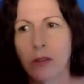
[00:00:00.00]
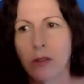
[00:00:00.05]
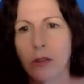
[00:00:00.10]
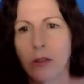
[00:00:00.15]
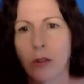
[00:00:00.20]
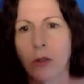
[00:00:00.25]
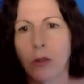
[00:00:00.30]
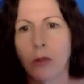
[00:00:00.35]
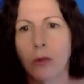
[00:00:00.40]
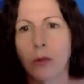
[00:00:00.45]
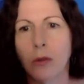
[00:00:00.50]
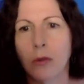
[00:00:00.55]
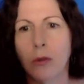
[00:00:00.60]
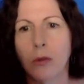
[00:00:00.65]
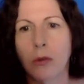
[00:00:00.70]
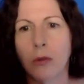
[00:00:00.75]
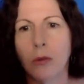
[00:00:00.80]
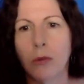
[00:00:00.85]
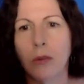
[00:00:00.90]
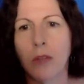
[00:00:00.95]
So
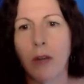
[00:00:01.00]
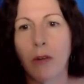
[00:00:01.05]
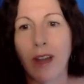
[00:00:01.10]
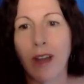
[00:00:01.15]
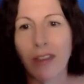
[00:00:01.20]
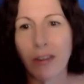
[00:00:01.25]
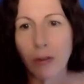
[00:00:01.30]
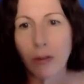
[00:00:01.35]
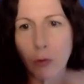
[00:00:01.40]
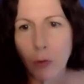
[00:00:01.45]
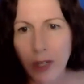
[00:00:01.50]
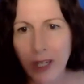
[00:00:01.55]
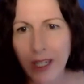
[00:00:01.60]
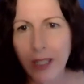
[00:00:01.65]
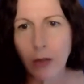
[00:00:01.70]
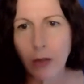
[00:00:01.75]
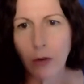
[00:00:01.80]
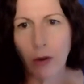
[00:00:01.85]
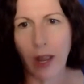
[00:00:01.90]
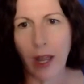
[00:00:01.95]
there are
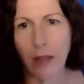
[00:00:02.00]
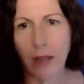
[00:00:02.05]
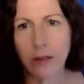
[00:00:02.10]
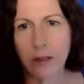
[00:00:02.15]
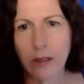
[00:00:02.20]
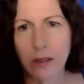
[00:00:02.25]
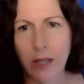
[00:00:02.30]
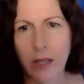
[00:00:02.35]
3 grounds,